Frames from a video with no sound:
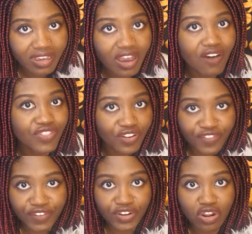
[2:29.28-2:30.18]
of their
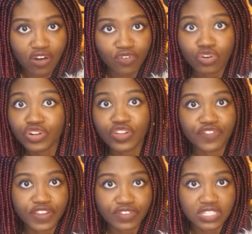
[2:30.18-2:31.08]
favorite novel or their
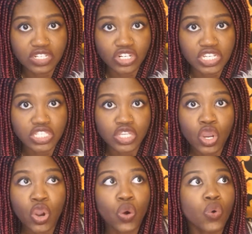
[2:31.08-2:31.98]
favorite series,
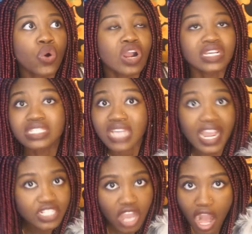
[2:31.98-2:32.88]
or a
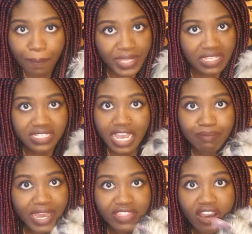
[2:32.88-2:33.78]
signed copy
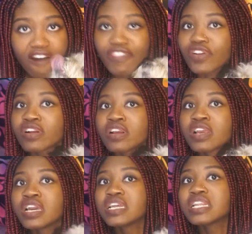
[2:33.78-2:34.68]
signed by the author.
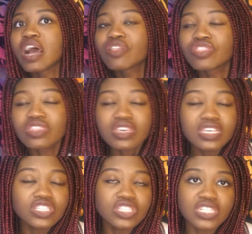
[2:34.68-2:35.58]
Now,
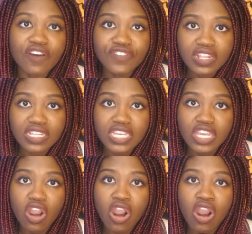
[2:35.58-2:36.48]
these
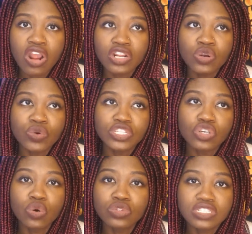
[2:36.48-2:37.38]
definitely are going
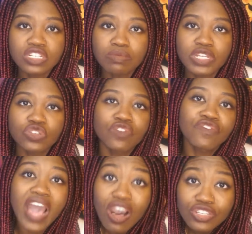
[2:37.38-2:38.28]
to hold sentimental
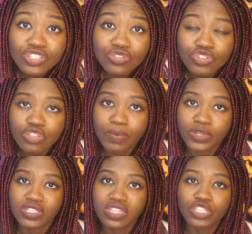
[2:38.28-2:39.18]
value to the
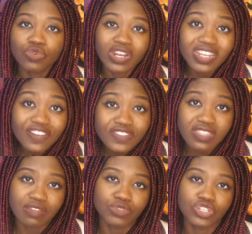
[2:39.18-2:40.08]
person that you are
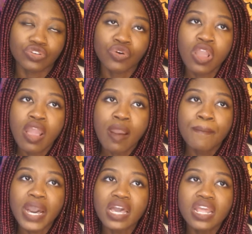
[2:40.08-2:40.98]
gifting them to.
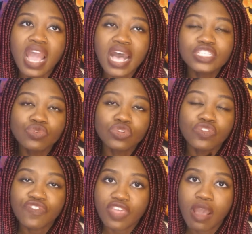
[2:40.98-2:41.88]
But as a rule
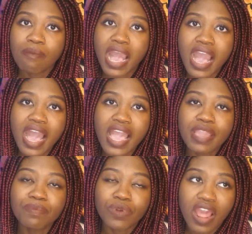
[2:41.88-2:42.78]
of thumb,
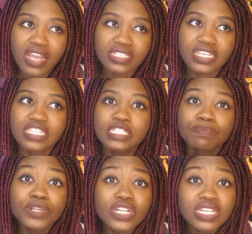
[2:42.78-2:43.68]
I prize
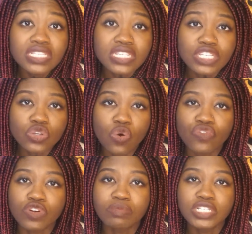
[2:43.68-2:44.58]
experiences
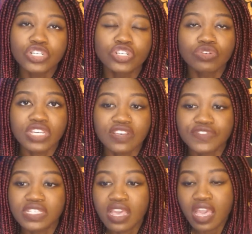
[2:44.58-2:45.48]
over material
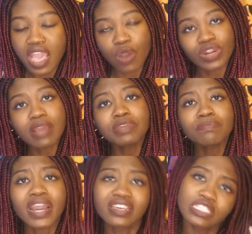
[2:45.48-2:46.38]
gifts. And what I
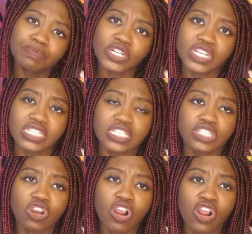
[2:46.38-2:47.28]
mean by
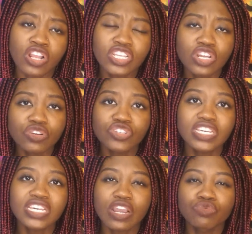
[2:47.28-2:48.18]
experiences are, you know, you
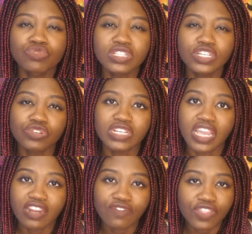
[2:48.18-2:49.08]
can get really
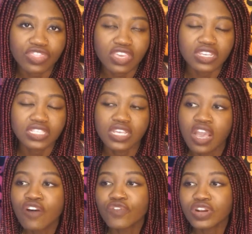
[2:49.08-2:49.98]
creative with things.
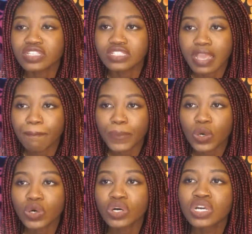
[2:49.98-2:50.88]
For
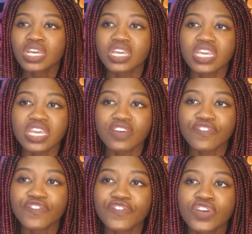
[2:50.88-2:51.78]
example,
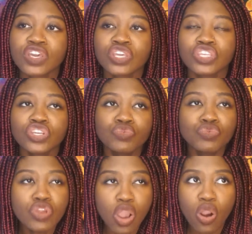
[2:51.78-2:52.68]
if you
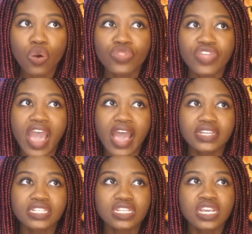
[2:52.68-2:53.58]
know
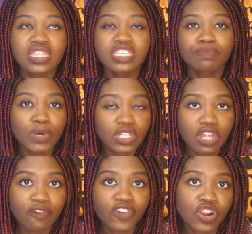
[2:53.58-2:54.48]
that this book
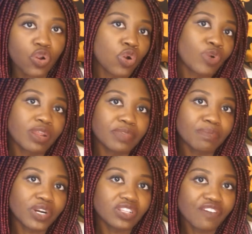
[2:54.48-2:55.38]
lover or
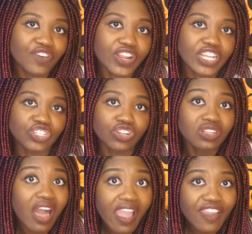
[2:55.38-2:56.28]
wannabe book lover in your
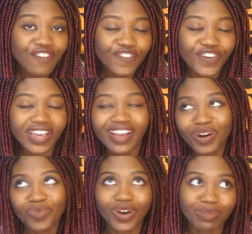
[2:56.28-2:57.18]
life,
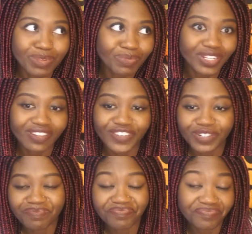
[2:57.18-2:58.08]
wannabe book
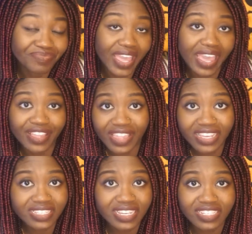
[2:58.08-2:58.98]
lover, hey, they
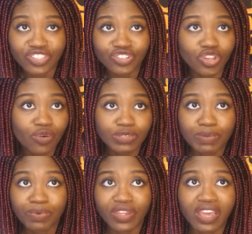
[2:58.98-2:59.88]
exist. There's always
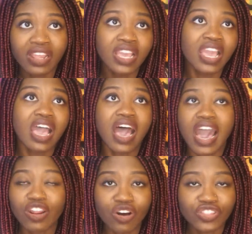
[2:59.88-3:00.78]
people that
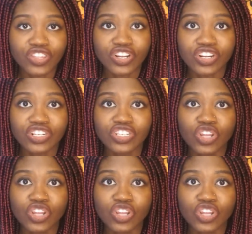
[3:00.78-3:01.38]
add on their, you